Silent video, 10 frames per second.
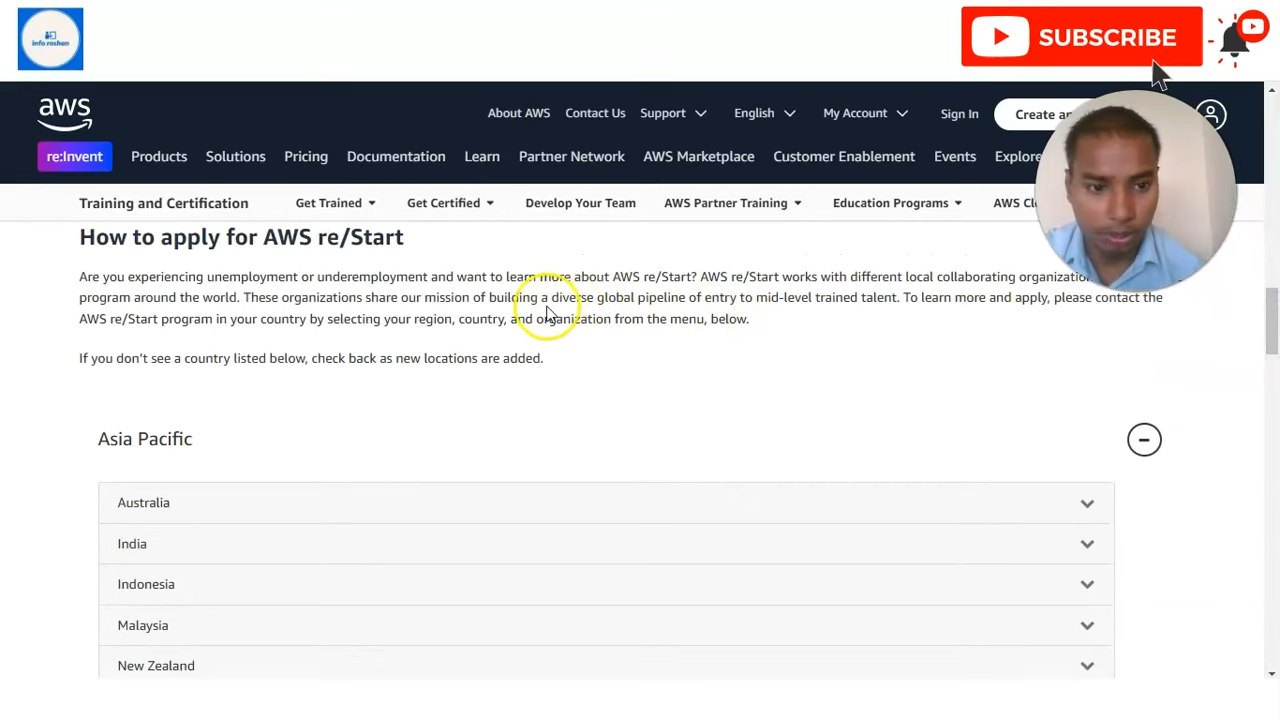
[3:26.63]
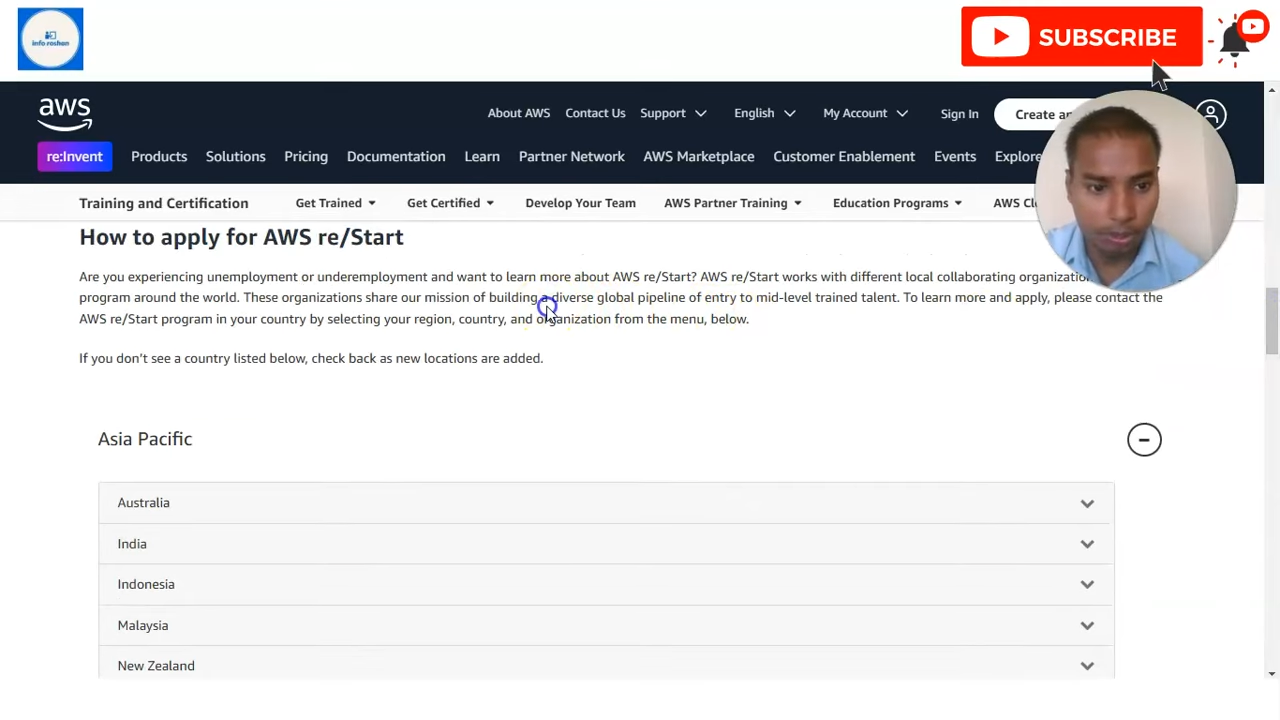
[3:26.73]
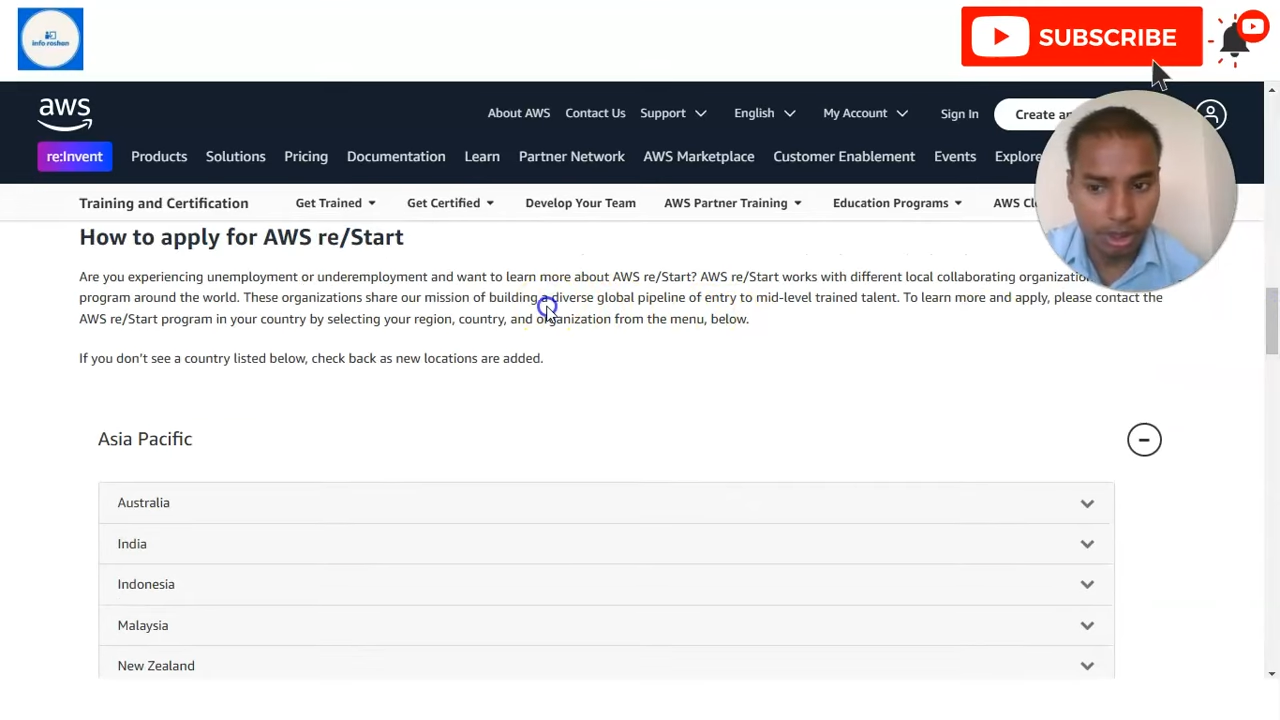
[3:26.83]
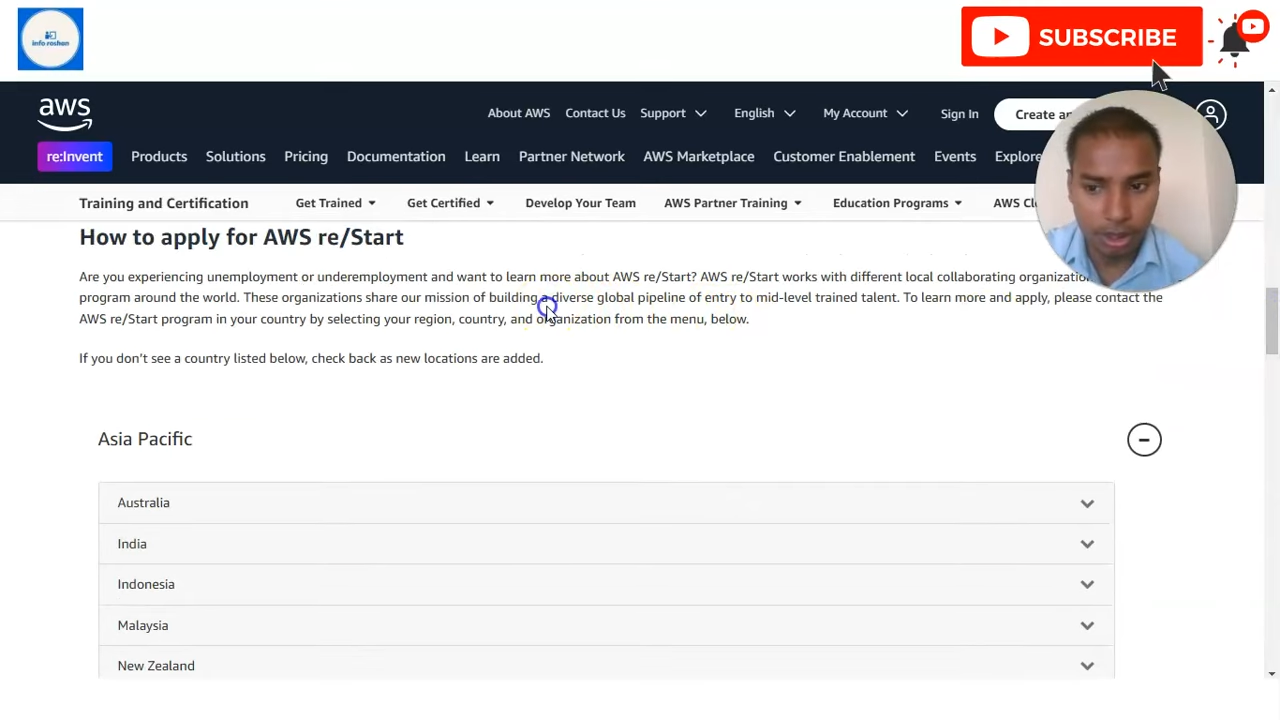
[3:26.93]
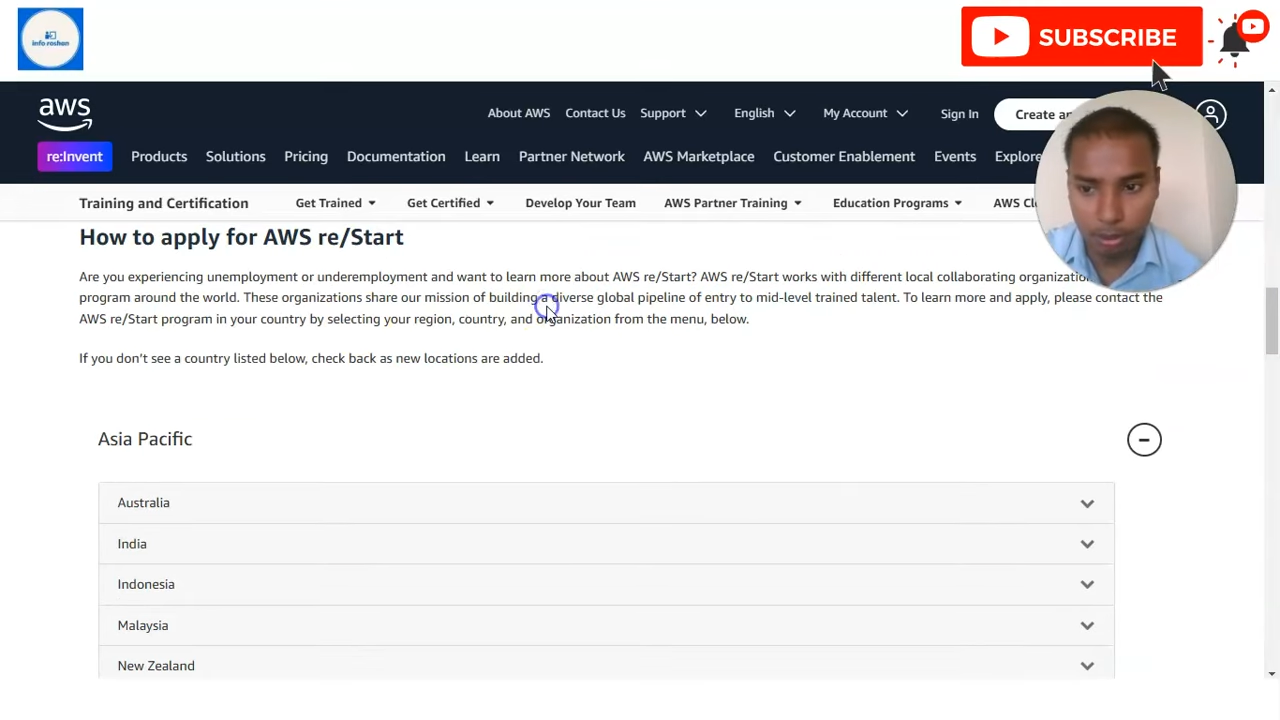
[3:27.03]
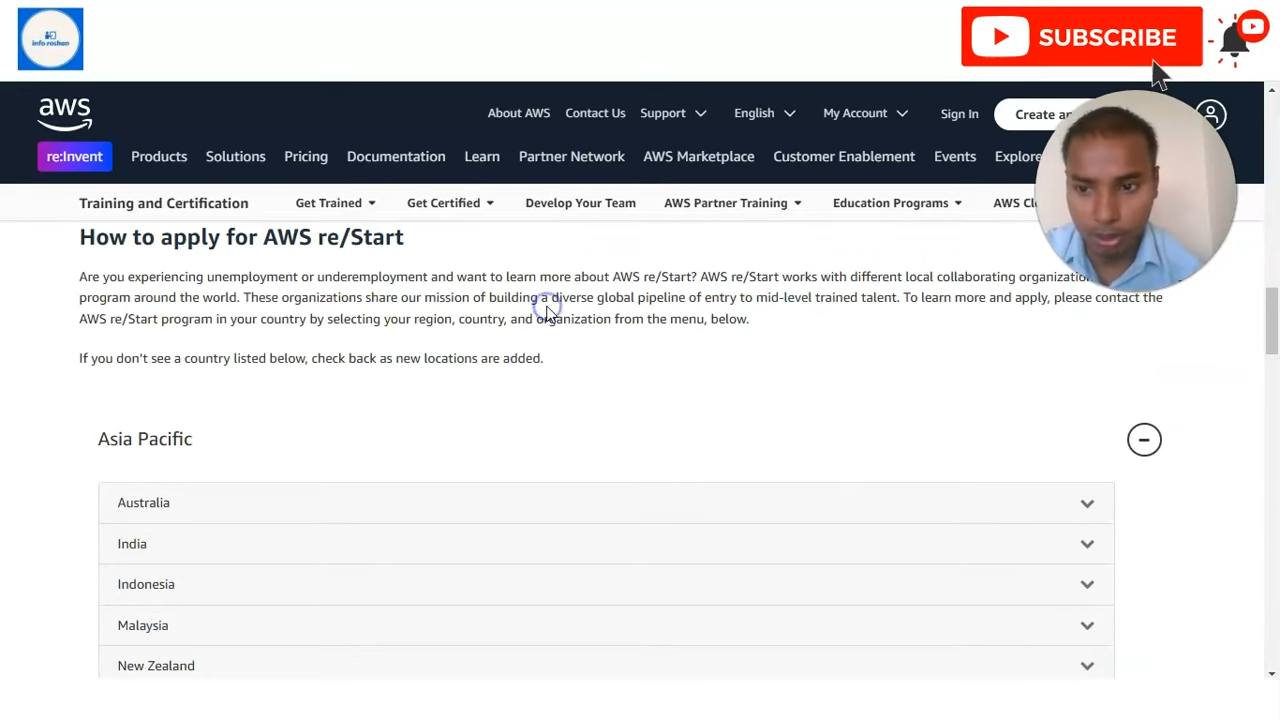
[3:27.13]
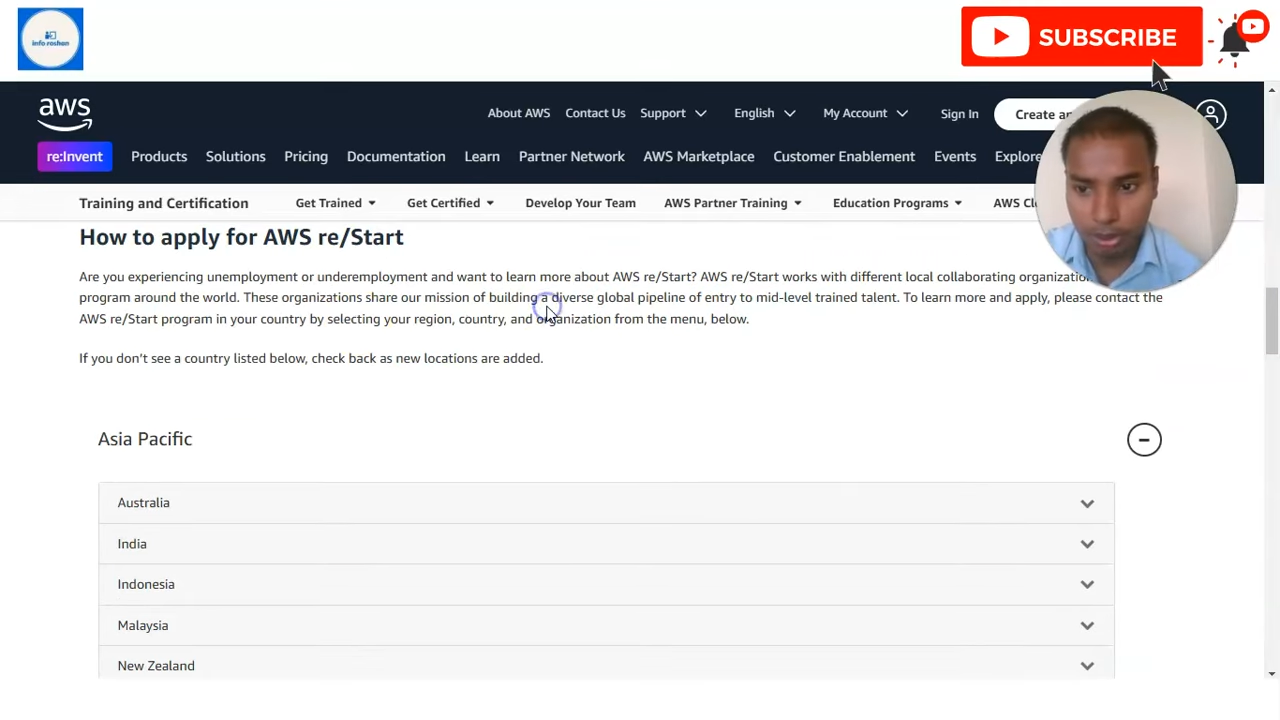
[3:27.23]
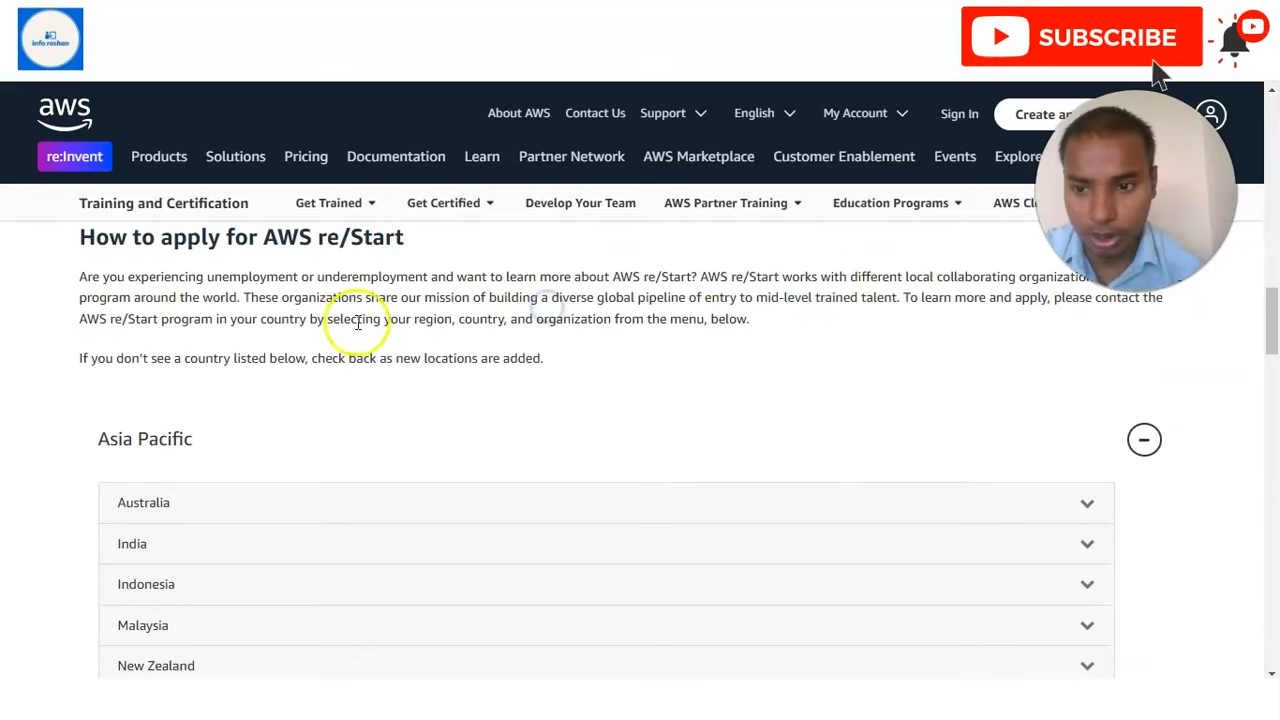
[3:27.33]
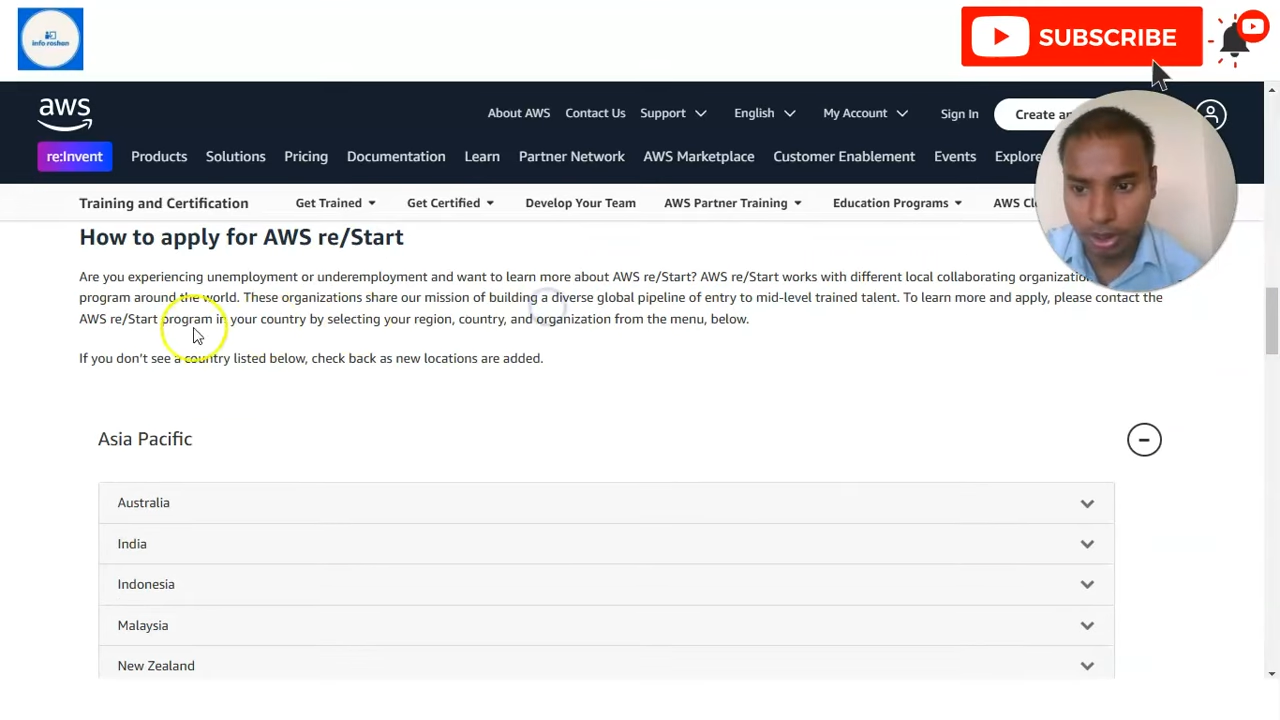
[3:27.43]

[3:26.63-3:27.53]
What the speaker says: here process